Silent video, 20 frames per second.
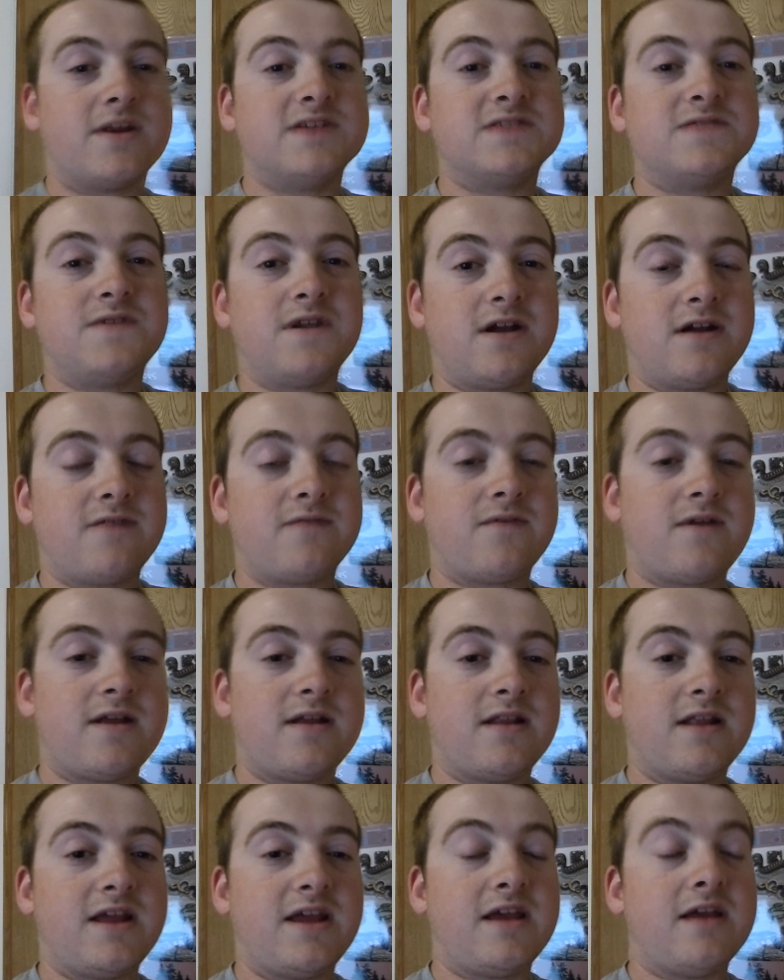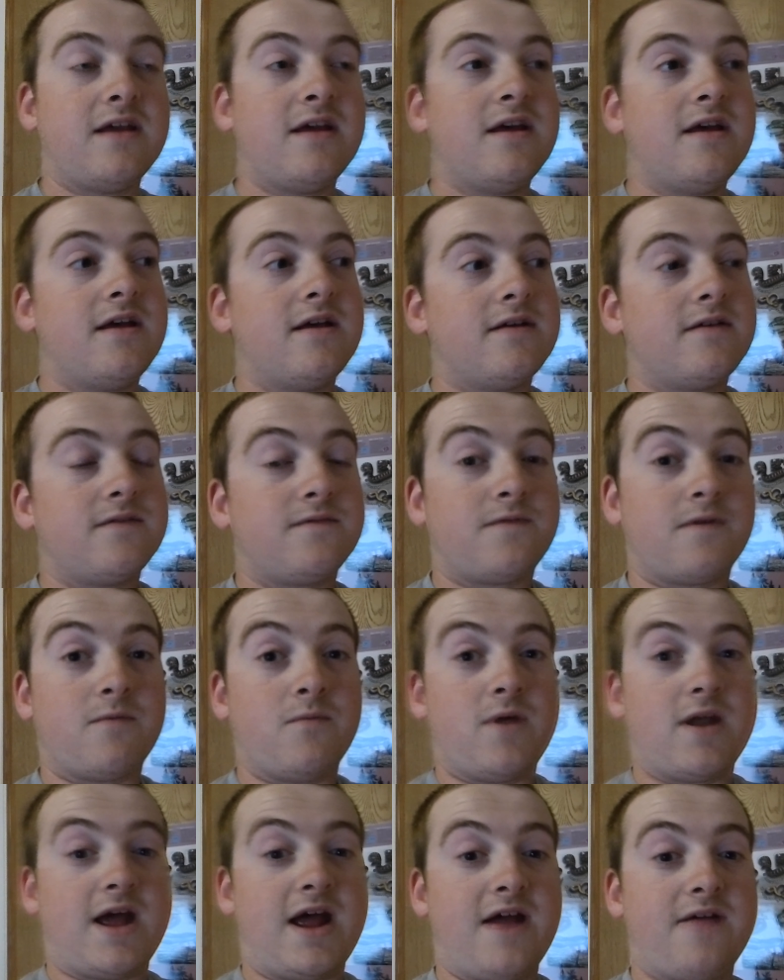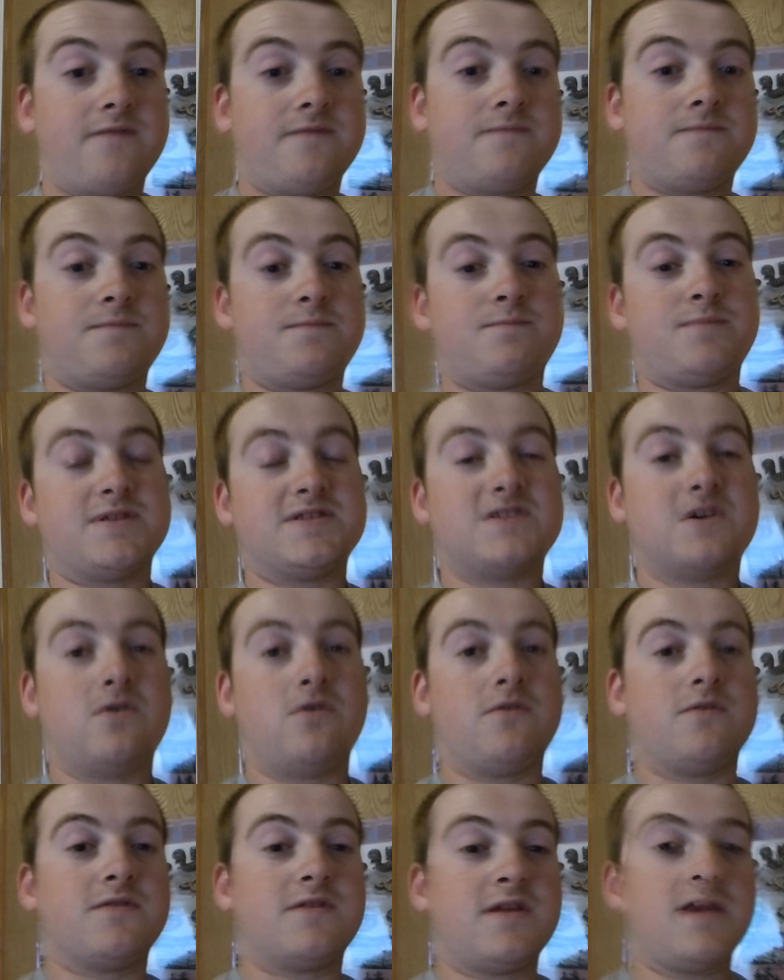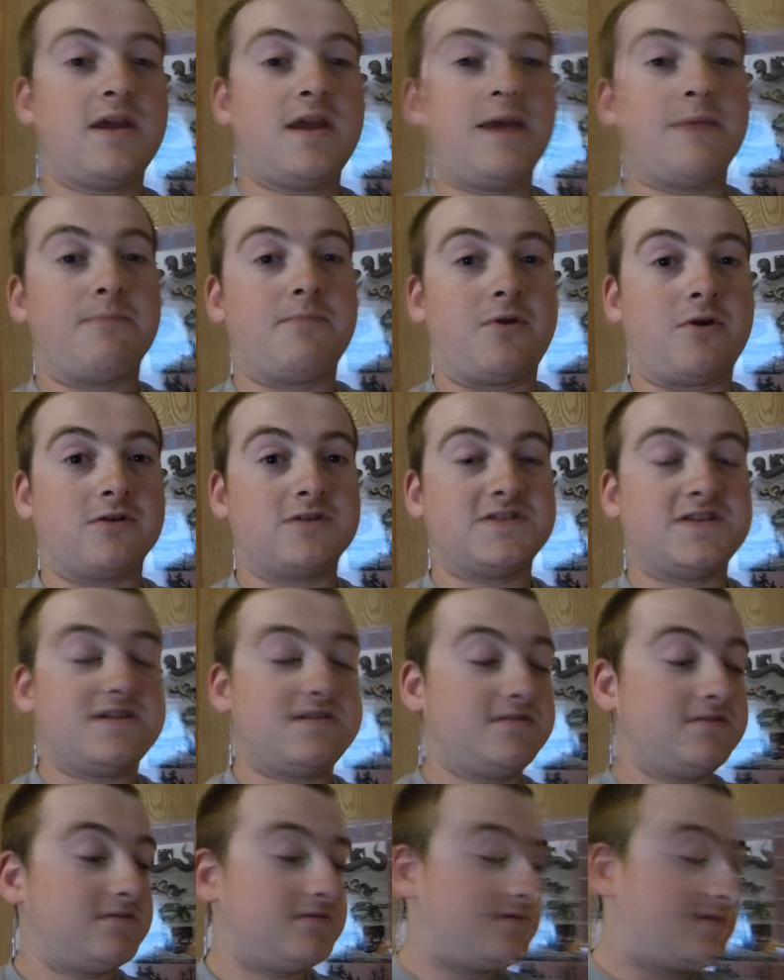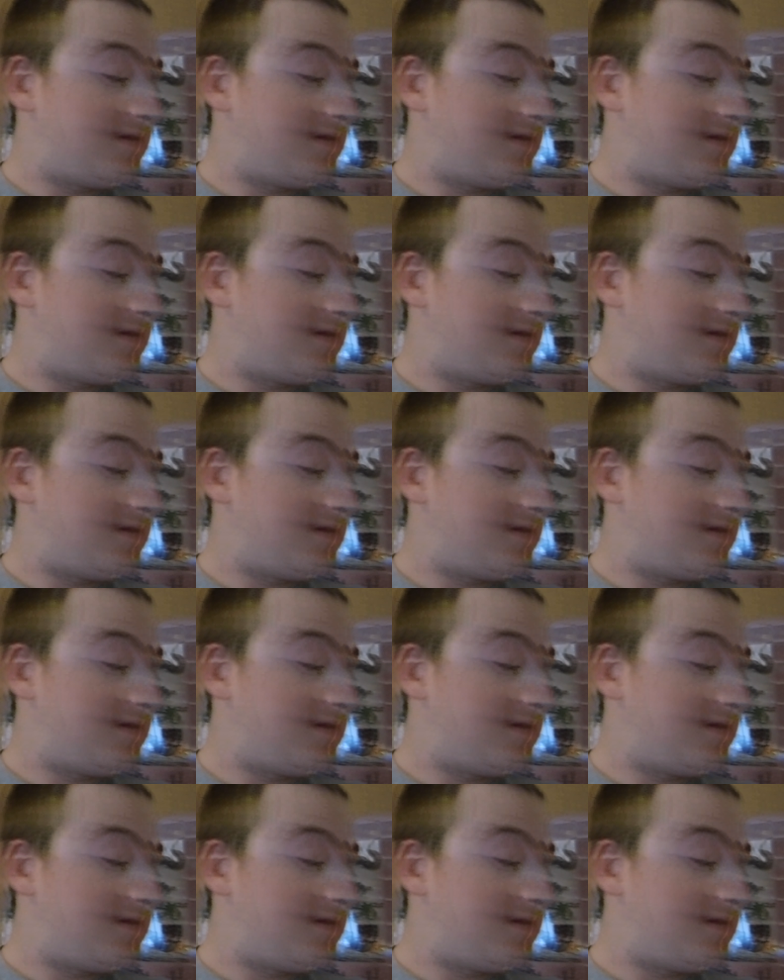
He's very friendly from what I've been told in person.